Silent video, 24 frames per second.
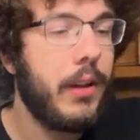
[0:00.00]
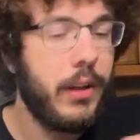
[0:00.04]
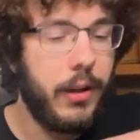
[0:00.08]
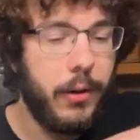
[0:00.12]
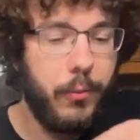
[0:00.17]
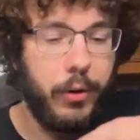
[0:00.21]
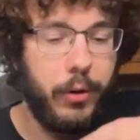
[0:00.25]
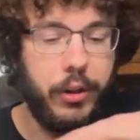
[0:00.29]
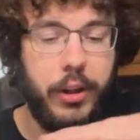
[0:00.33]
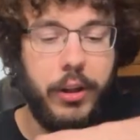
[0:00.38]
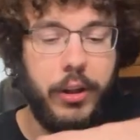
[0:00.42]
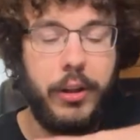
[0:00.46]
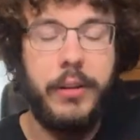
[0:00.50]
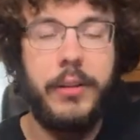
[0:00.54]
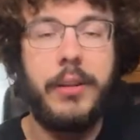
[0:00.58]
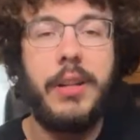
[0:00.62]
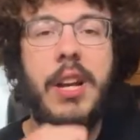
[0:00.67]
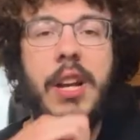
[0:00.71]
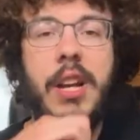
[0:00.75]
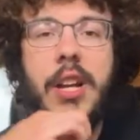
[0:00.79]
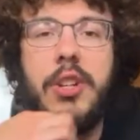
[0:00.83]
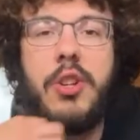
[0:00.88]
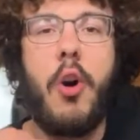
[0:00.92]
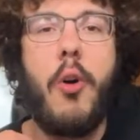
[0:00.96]
We're good.
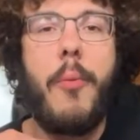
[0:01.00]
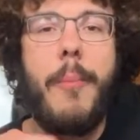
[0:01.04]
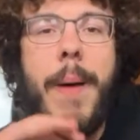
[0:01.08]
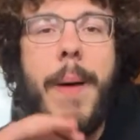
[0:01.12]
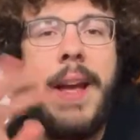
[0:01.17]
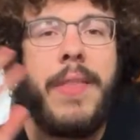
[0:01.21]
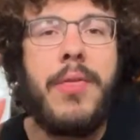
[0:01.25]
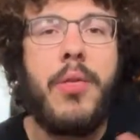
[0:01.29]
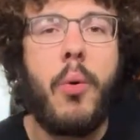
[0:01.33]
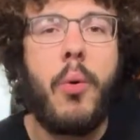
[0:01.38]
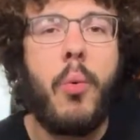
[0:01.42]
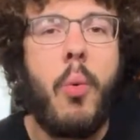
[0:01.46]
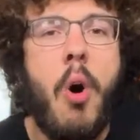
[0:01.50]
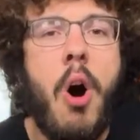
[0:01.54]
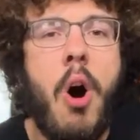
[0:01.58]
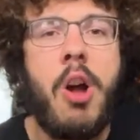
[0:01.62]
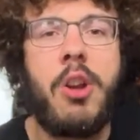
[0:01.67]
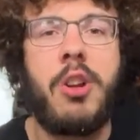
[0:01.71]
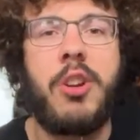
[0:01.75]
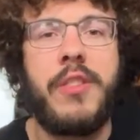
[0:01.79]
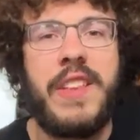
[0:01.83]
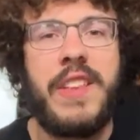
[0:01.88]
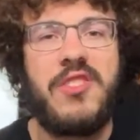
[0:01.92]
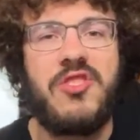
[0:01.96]
Don't mind the
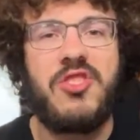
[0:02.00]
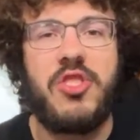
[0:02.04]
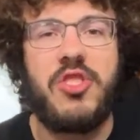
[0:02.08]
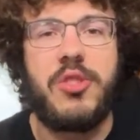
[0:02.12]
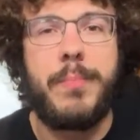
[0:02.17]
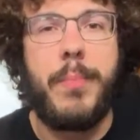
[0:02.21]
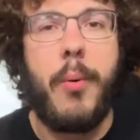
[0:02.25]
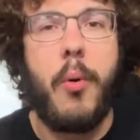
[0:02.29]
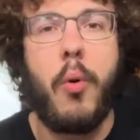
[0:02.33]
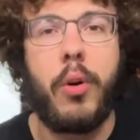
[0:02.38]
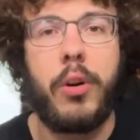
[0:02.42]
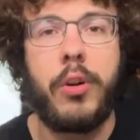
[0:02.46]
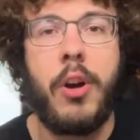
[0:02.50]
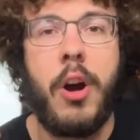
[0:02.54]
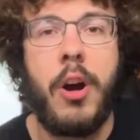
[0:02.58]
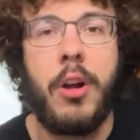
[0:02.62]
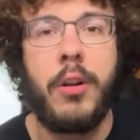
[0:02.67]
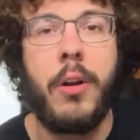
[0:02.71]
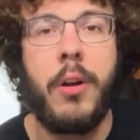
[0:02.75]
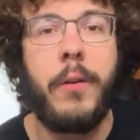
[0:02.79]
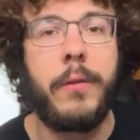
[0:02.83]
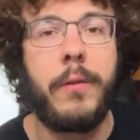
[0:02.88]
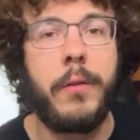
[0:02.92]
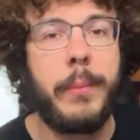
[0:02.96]
water that's just poured all
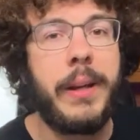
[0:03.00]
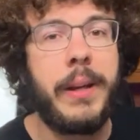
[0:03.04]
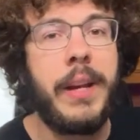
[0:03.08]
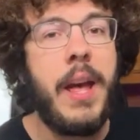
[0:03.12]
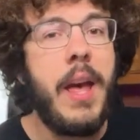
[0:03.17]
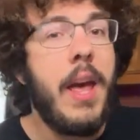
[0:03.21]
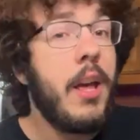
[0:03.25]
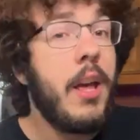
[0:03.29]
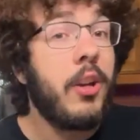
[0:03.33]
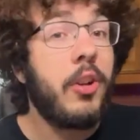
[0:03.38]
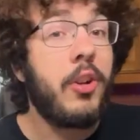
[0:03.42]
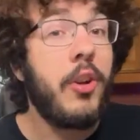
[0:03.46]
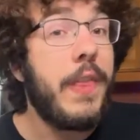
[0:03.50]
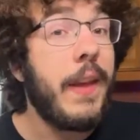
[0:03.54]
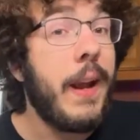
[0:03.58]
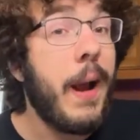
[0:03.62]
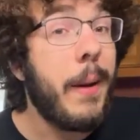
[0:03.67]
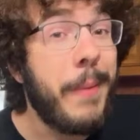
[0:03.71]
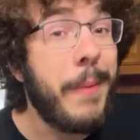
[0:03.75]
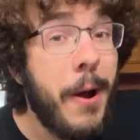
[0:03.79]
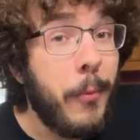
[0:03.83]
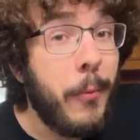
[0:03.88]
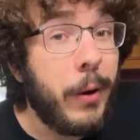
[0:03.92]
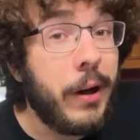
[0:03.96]
over me. Good thing
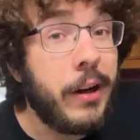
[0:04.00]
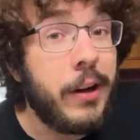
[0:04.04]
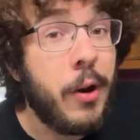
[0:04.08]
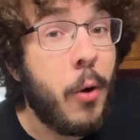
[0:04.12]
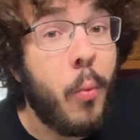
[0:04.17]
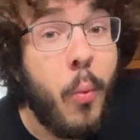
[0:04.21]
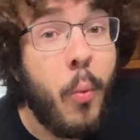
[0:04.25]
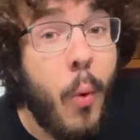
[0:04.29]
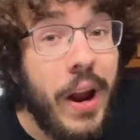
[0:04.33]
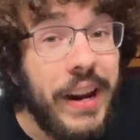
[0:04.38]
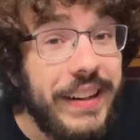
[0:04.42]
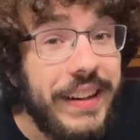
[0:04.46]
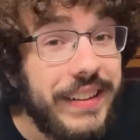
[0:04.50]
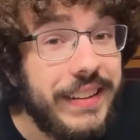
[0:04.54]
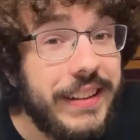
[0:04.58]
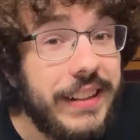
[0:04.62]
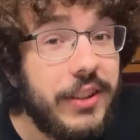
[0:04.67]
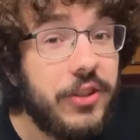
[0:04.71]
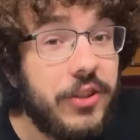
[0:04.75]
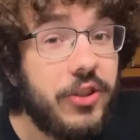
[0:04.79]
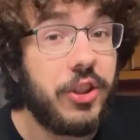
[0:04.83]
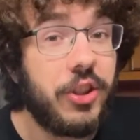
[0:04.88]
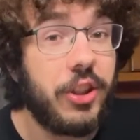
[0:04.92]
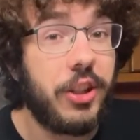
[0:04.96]
I'm not wearing a white
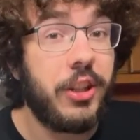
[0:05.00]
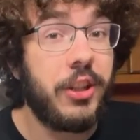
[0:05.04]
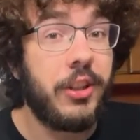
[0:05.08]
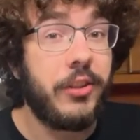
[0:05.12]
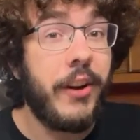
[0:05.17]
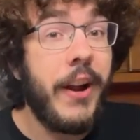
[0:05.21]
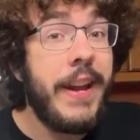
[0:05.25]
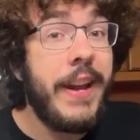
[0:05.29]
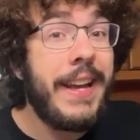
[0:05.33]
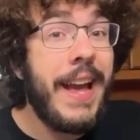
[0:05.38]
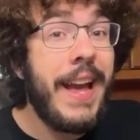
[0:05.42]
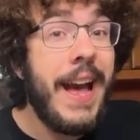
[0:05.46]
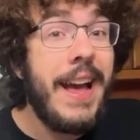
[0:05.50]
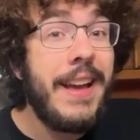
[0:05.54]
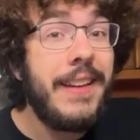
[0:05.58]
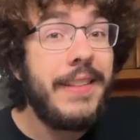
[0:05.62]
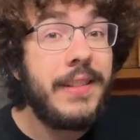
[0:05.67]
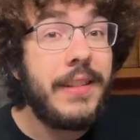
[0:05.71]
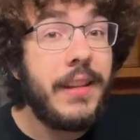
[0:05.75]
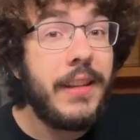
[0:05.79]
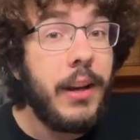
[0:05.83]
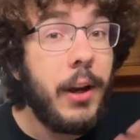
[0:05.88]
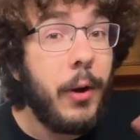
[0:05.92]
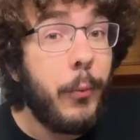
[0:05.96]
t-shirt, right,
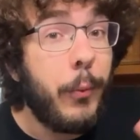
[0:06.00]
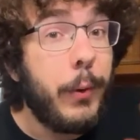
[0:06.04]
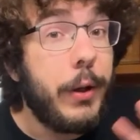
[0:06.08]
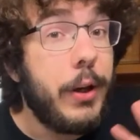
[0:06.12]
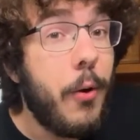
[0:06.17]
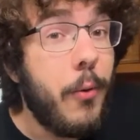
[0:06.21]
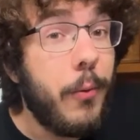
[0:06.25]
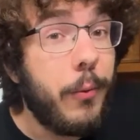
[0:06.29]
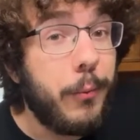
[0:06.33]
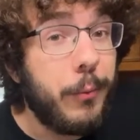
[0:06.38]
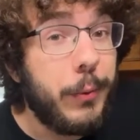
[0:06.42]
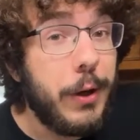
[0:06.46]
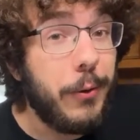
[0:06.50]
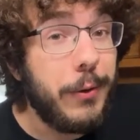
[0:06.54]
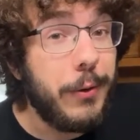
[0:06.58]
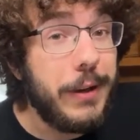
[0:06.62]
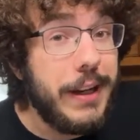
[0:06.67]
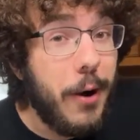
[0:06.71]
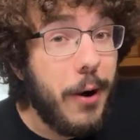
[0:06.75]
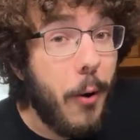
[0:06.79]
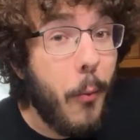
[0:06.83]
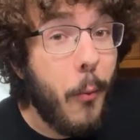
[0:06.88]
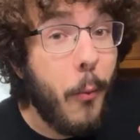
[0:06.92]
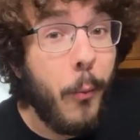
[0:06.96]
guys? We don't
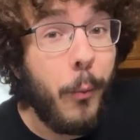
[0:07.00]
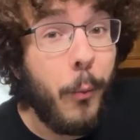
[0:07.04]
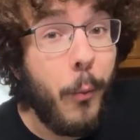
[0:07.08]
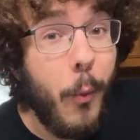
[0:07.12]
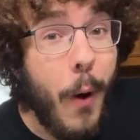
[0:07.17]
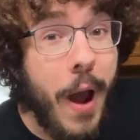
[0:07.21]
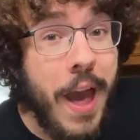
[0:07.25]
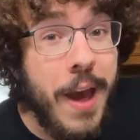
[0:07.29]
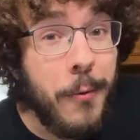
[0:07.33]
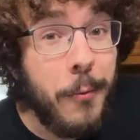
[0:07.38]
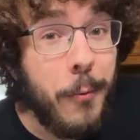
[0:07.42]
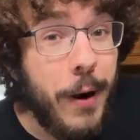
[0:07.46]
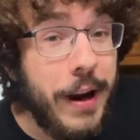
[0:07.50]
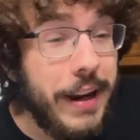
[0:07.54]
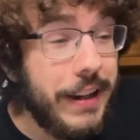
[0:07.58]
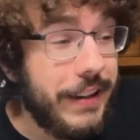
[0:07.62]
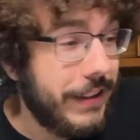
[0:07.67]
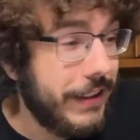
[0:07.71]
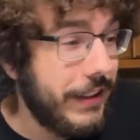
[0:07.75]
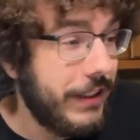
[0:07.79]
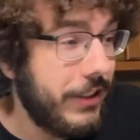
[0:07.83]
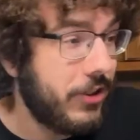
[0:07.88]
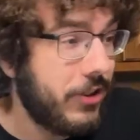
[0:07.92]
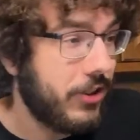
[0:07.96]
need a wet white
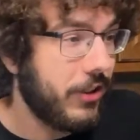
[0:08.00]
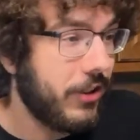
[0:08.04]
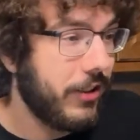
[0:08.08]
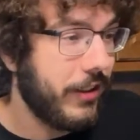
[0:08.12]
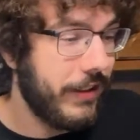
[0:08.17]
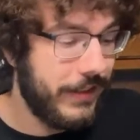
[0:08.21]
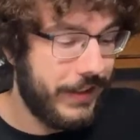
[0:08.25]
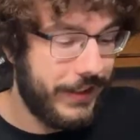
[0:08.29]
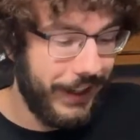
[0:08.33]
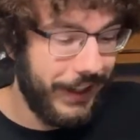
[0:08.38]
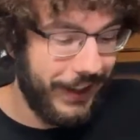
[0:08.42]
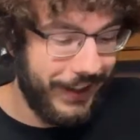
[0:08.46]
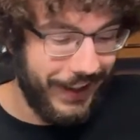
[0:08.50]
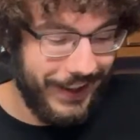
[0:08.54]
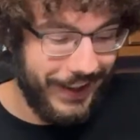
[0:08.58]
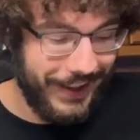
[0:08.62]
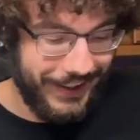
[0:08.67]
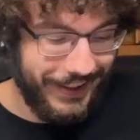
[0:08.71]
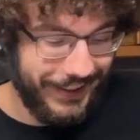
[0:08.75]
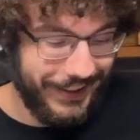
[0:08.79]
t-shirt incident.